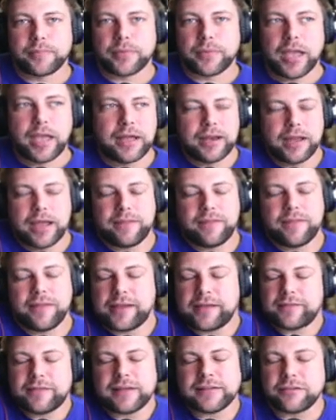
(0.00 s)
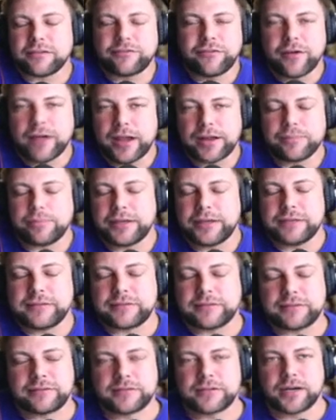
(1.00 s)
and like that's a fine place
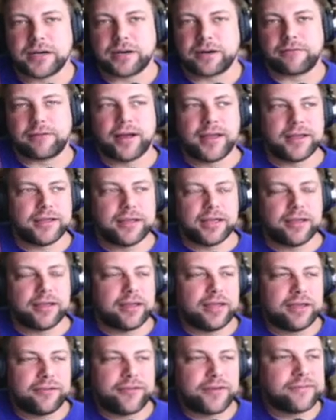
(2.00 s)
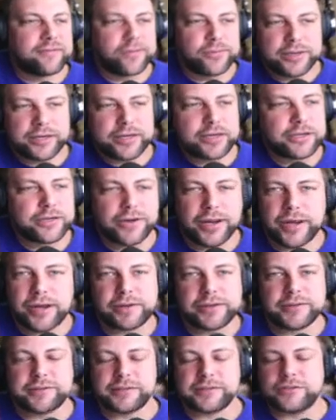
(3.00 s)
to start, right? If everyone in your
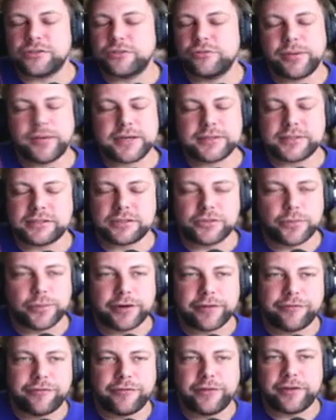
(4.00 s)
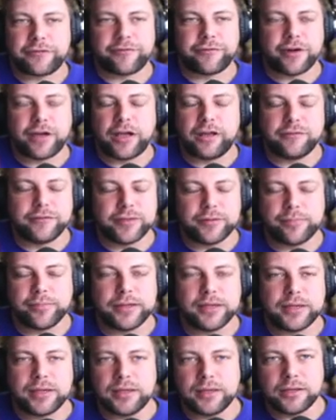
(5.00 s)
area is at $2 a square foot for
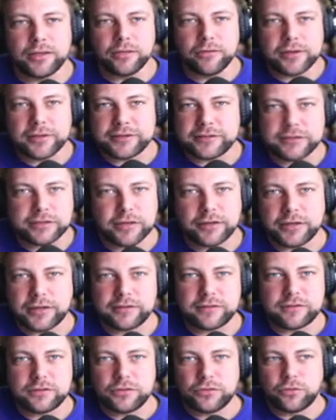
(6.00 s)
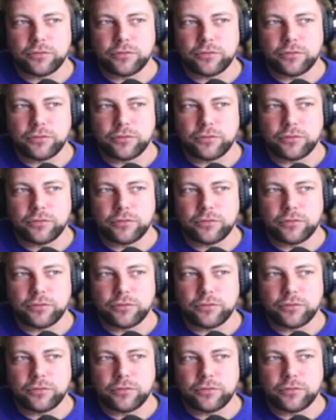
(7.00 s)
LVP, you can start at 2.